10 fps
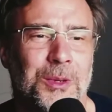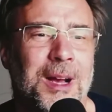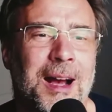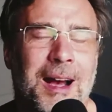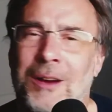
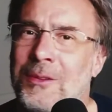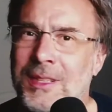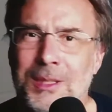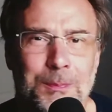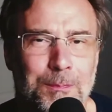how
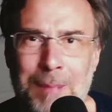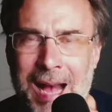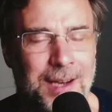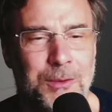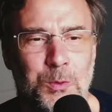this
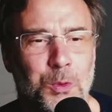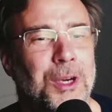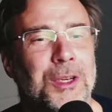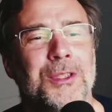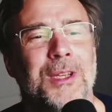pattern works,